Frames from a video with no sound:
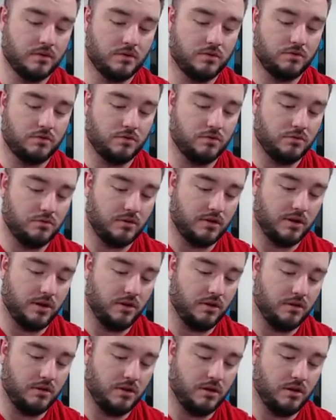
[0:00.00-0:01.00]
Drew
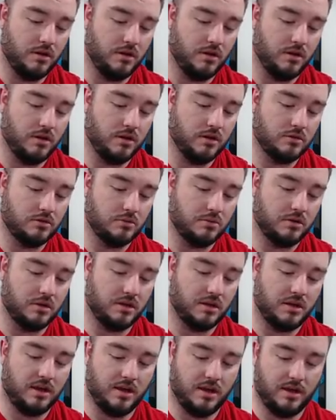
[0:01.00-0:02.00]
Doughty. So we get a
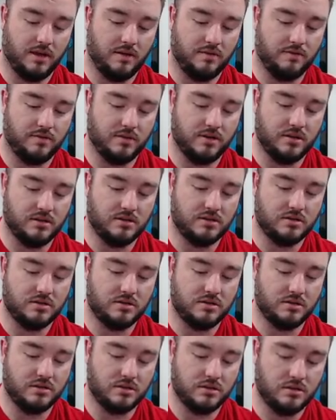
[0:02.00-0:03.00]
canvas